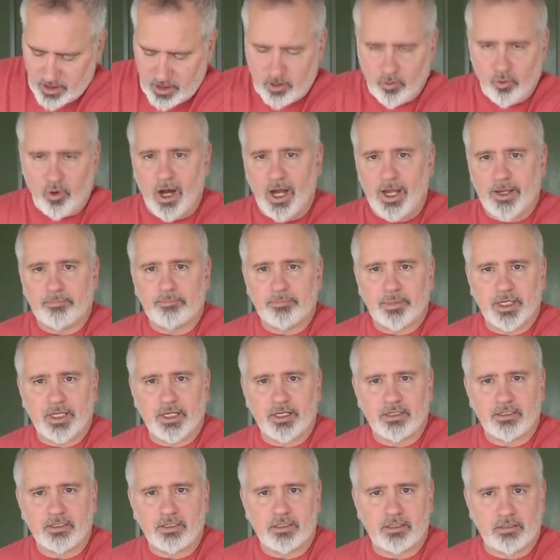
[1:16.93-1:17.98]
Why?
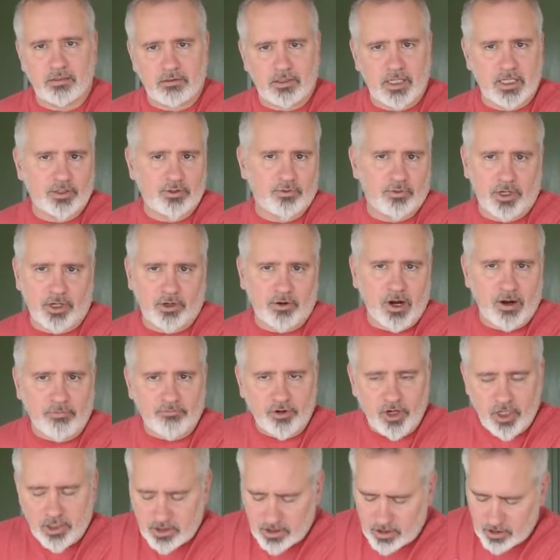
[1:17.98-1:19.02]
Because that's what I grabbed
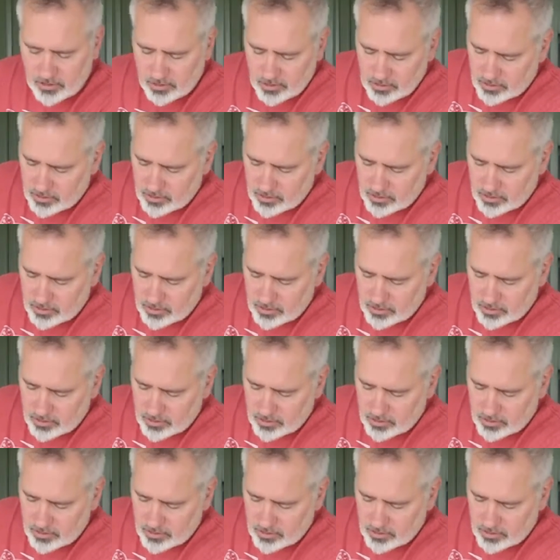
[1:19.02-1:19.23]
first.